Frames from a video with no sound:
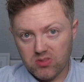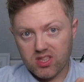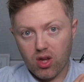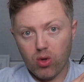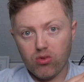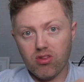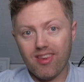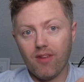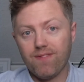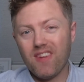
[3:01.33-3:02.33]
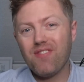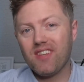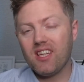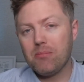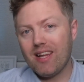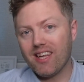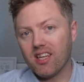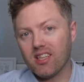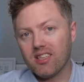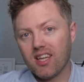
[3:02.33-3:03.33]
So to sell 15
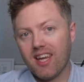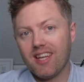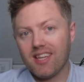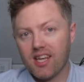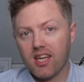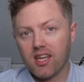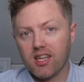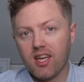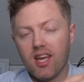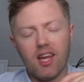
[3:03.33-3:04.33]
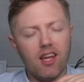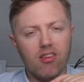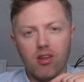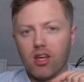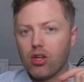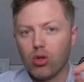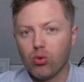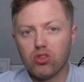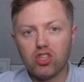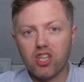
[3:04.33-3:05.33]
million in a year is a
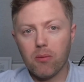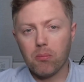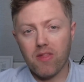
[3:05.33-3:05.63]
huge jump.